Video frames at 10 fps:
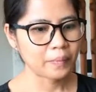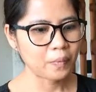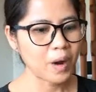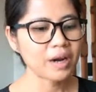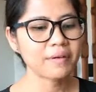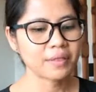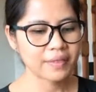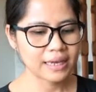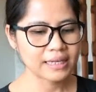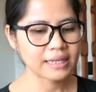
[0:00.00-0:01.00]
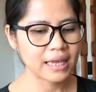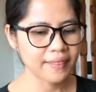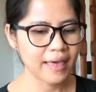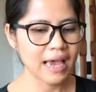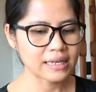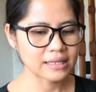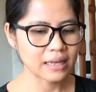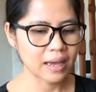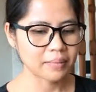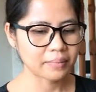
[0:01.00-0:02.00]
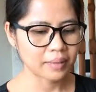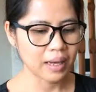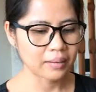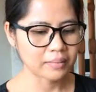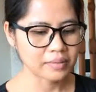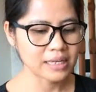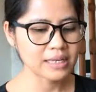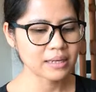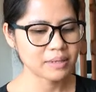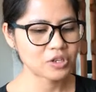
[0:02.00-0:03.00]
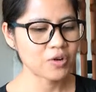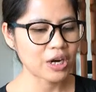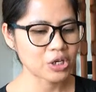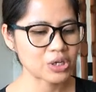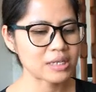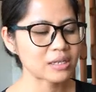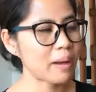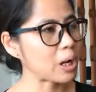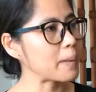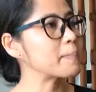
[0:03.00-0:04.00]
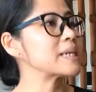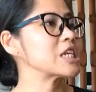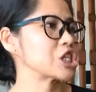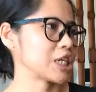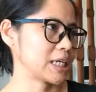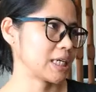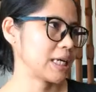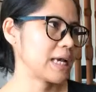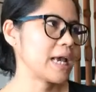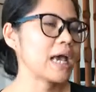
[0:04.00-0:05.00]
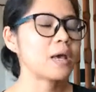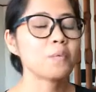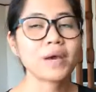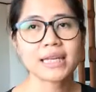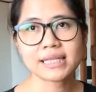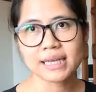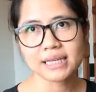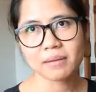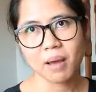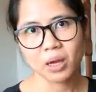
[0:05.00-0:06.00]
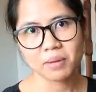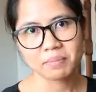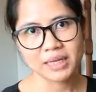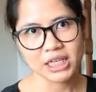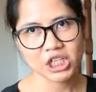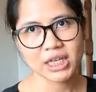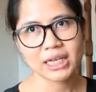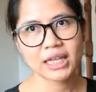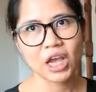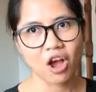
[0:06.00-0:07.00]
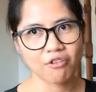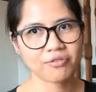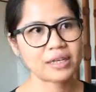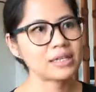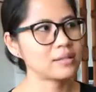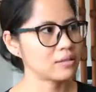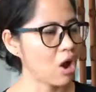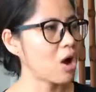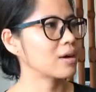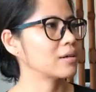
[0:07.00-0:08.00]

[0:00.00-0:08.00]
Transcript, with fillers: one of the things in that system and structures about competition. And when it says about competition, they often talk